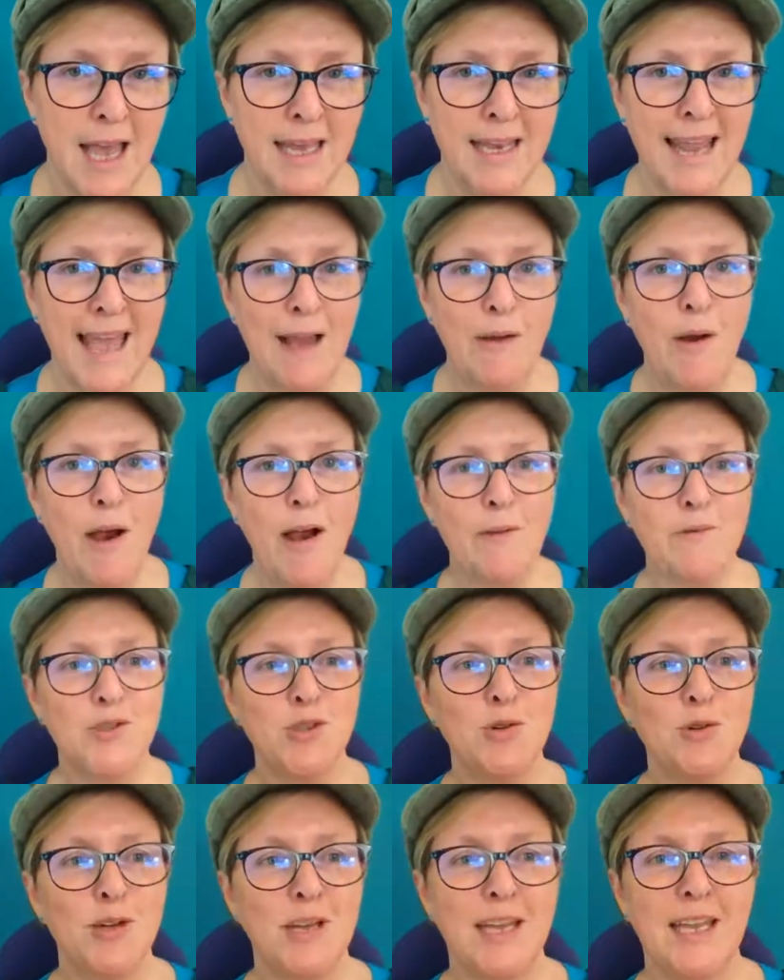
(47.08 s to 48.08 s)
Now, I was
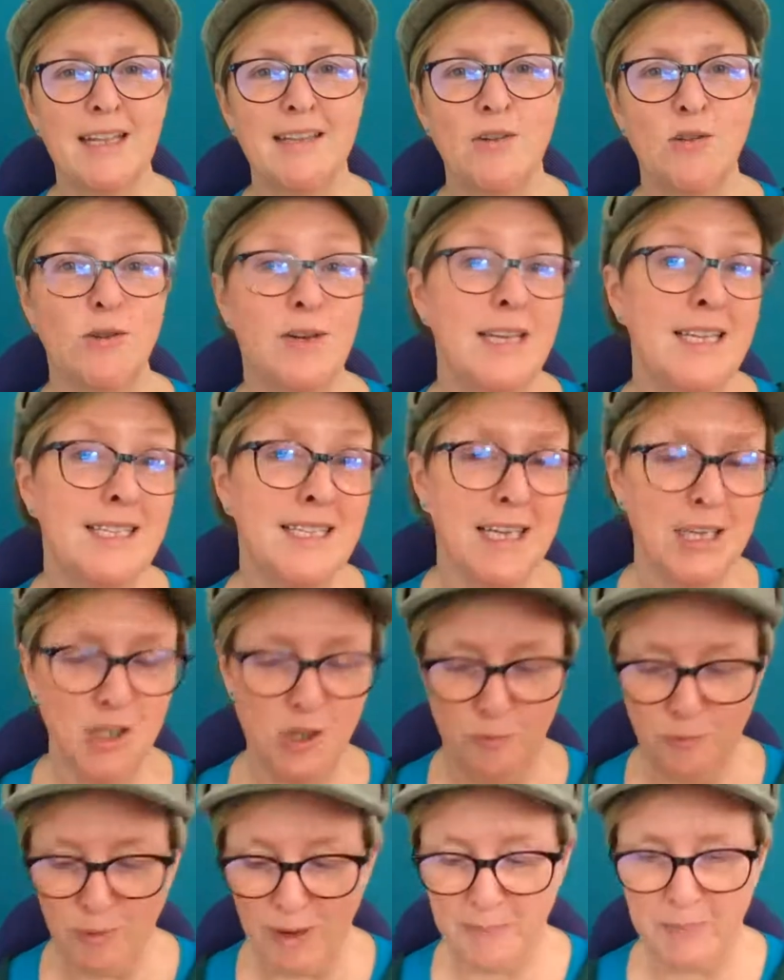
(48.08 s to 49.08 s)
talking or listening
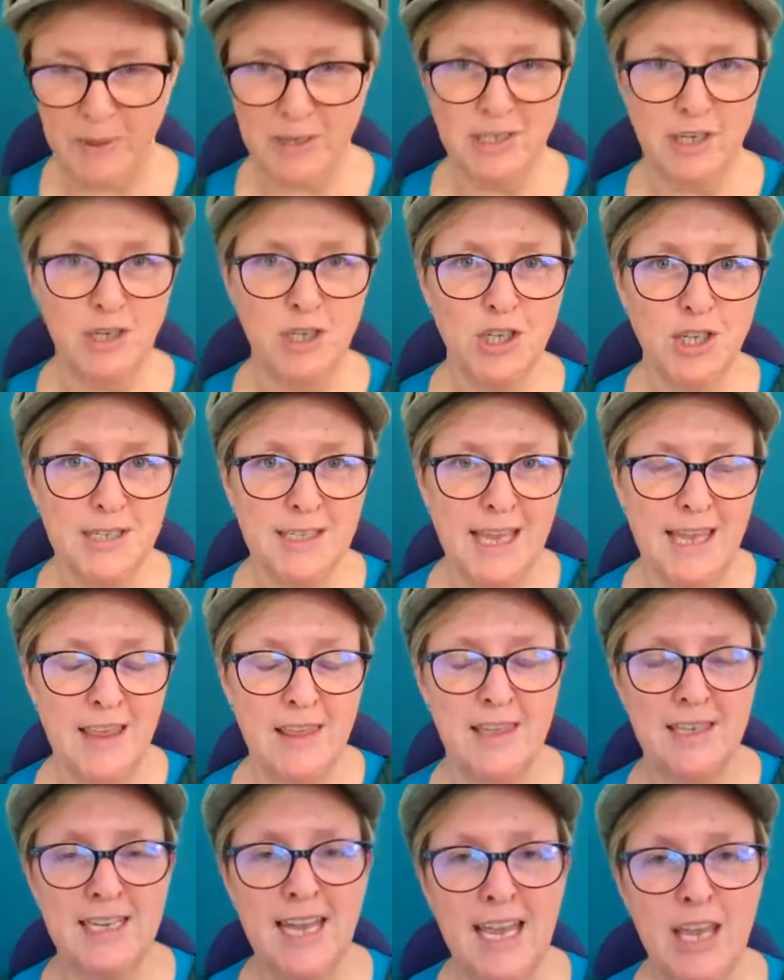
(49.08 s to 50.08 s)
to Brad Burton, I should say, the
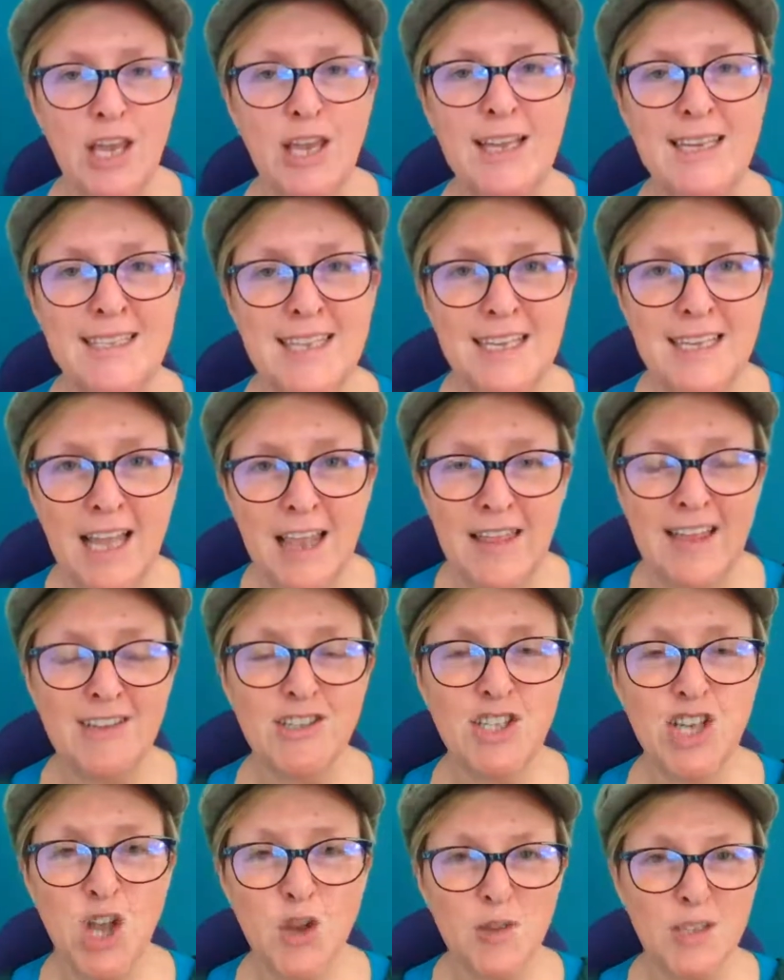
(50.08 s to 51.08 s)
other day. He said, there's
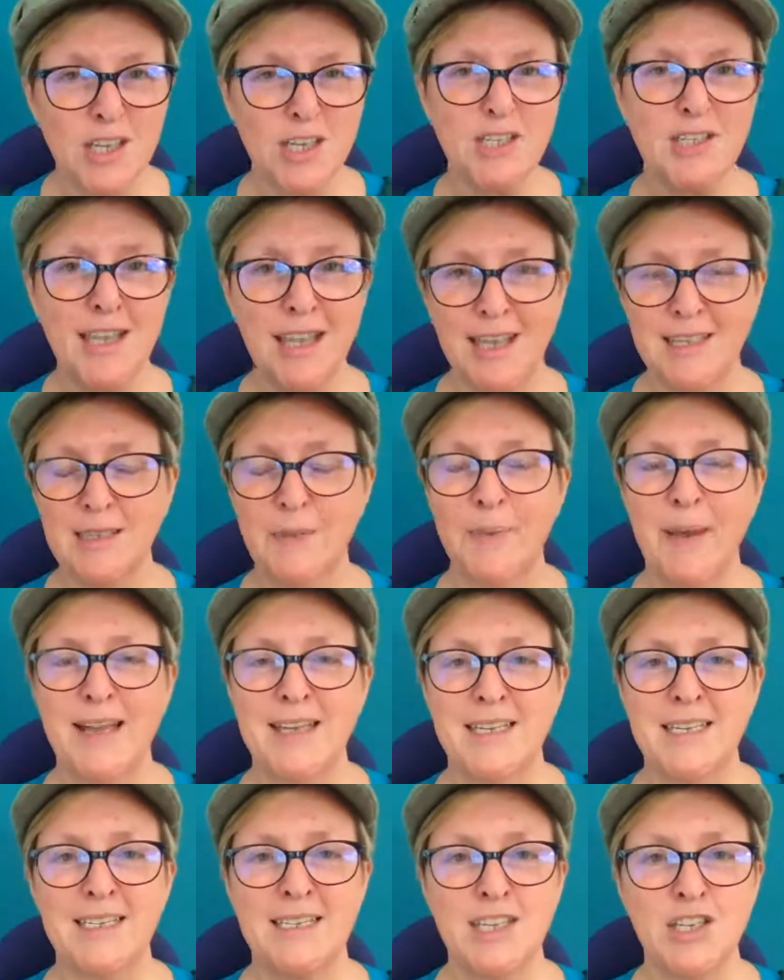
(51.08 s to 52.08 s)
no such thing as a bad
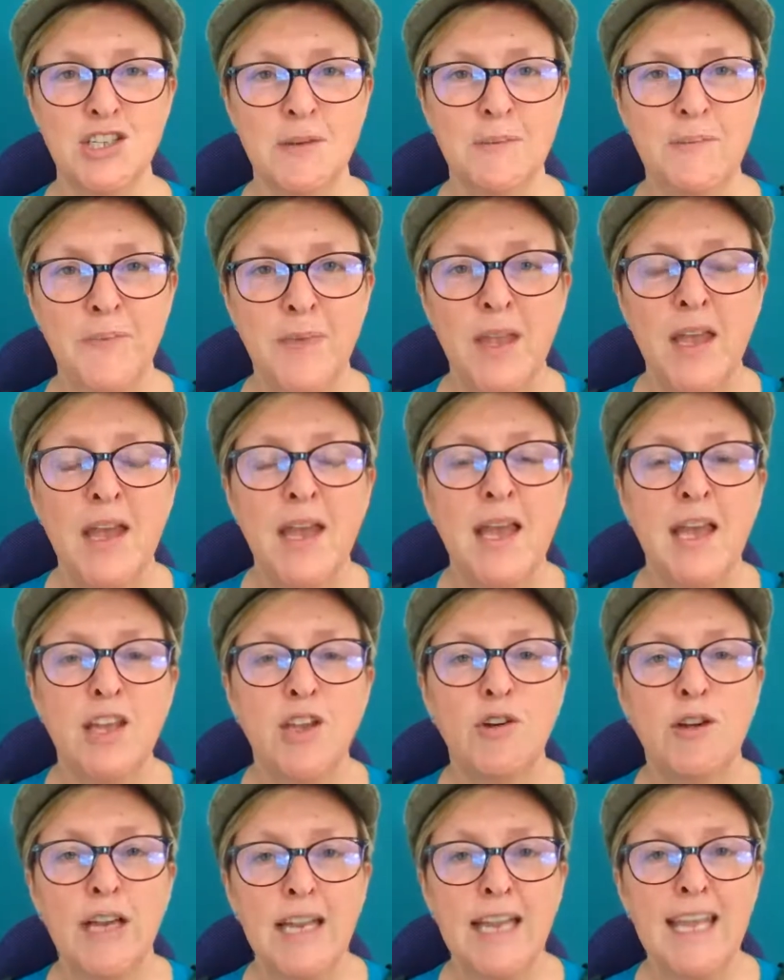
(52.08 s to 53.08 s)
decision.
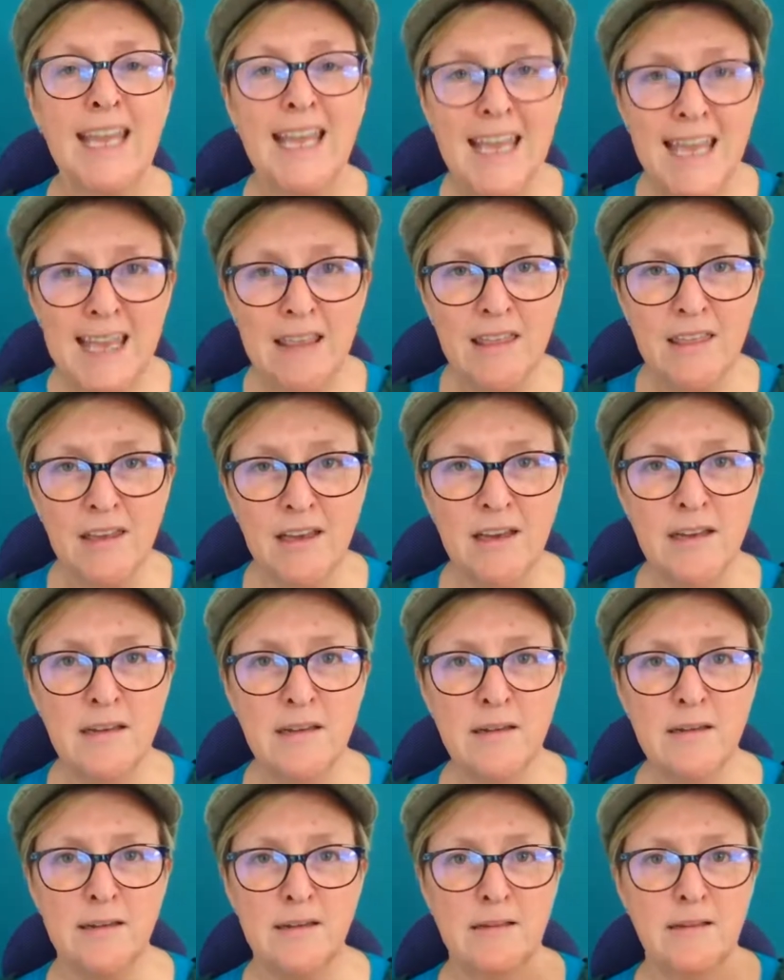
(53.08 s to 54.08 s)
You're going to either
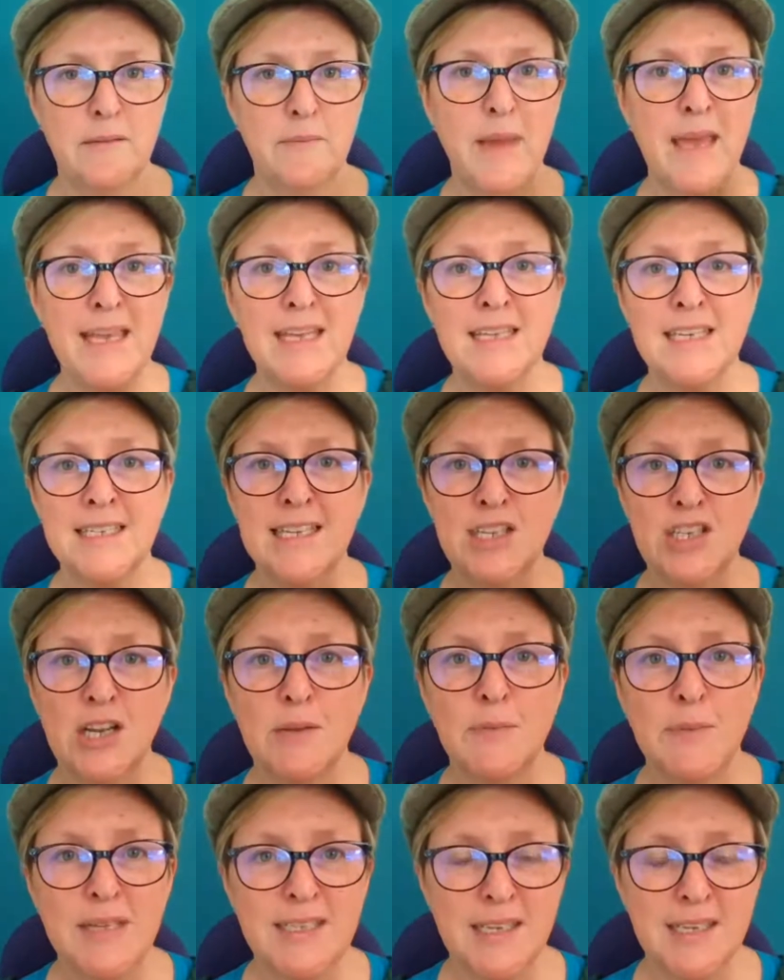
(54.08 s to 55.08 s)
make a decision
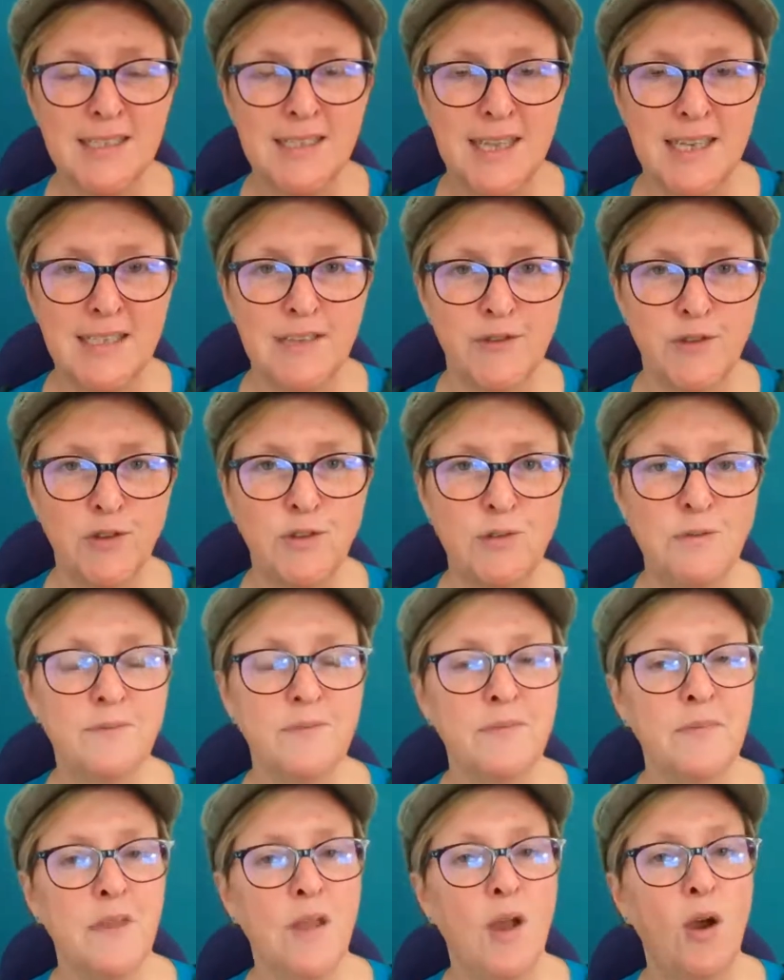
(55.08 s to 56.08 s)
and be successful,
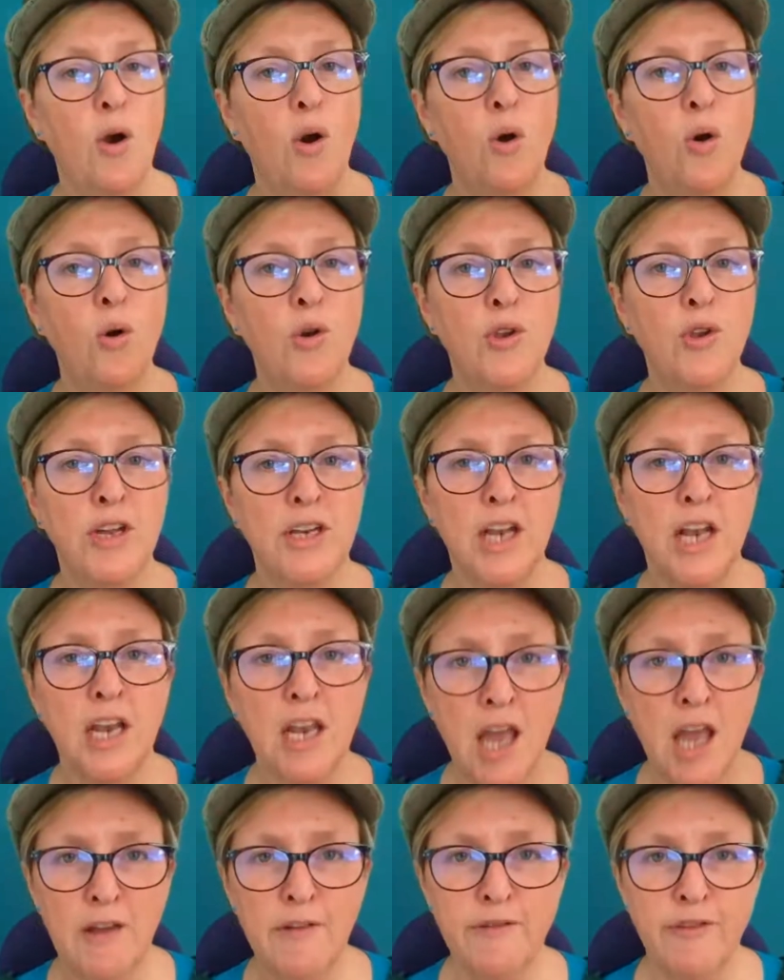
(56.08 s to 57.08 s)
or you're going to
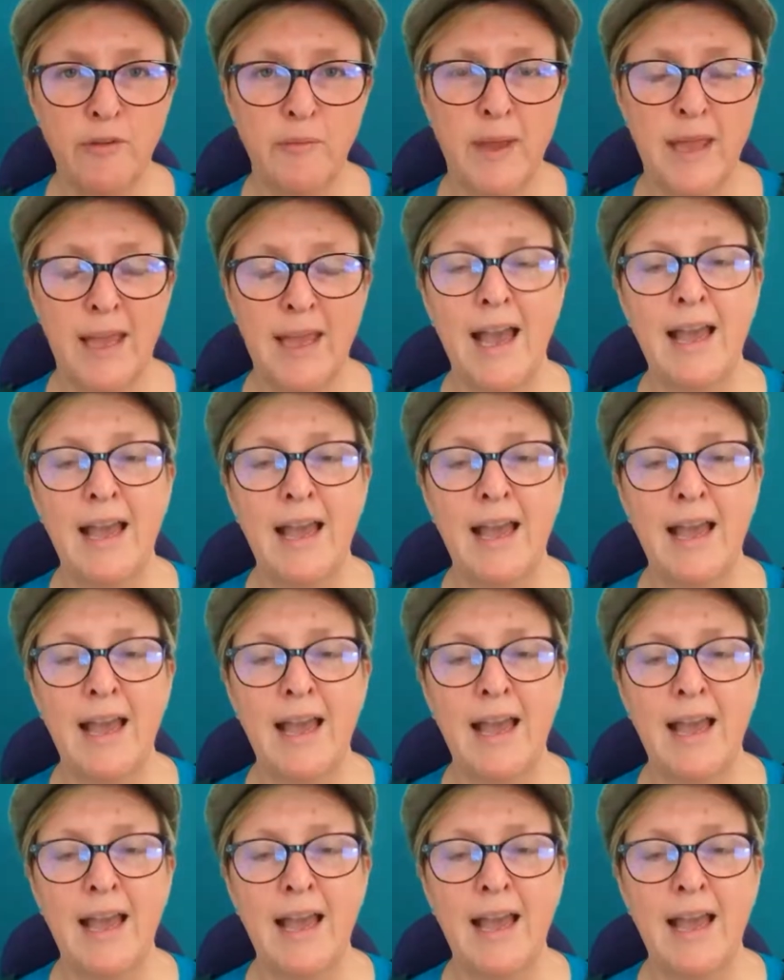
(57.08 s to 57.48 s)
learn from it.